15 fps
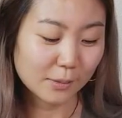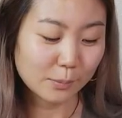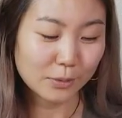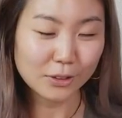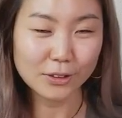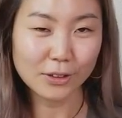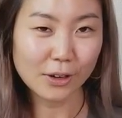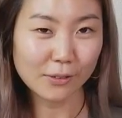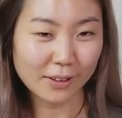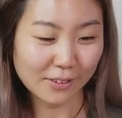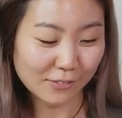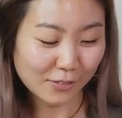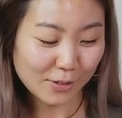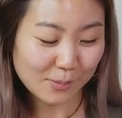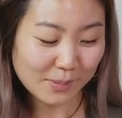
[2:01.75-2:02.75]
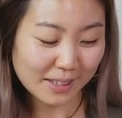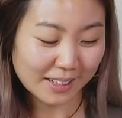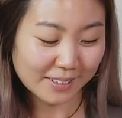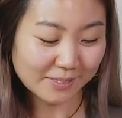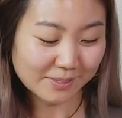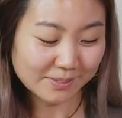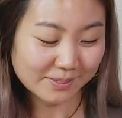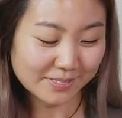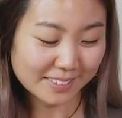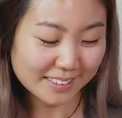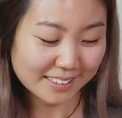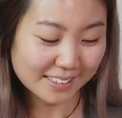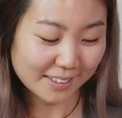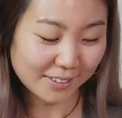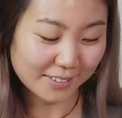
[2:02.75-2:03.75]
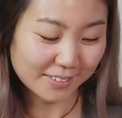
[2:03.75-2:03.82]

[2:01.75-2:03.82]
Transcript: mood going for me. So